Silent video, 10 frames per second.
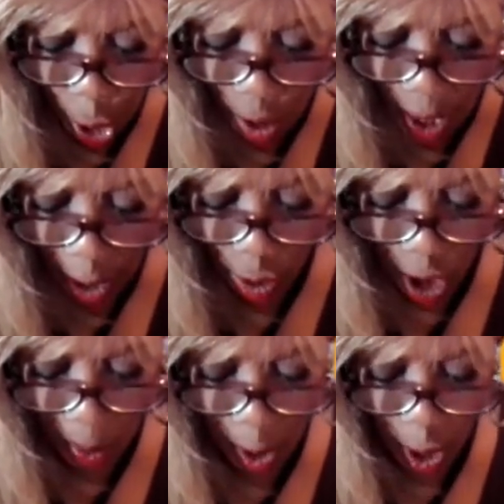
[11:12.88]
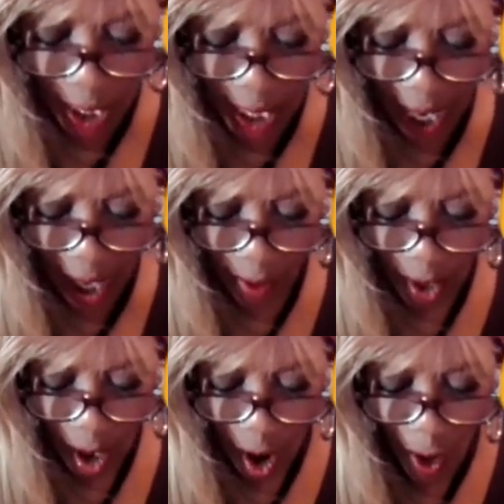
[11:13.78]
"Do not trouble yourself,
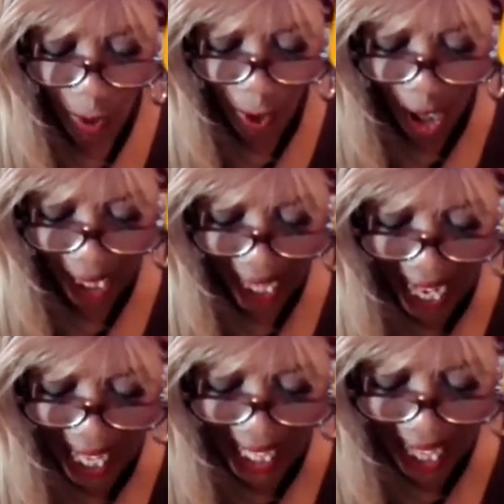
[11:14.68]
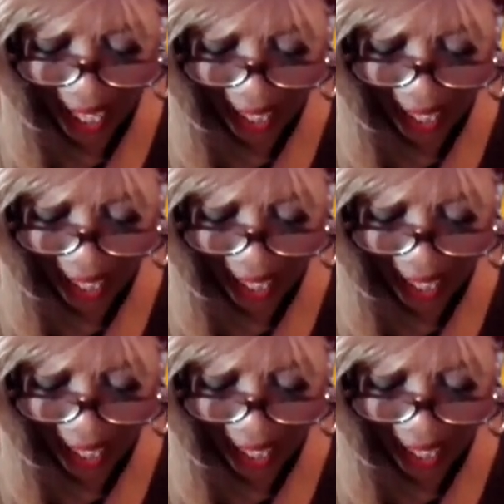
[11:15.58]
for his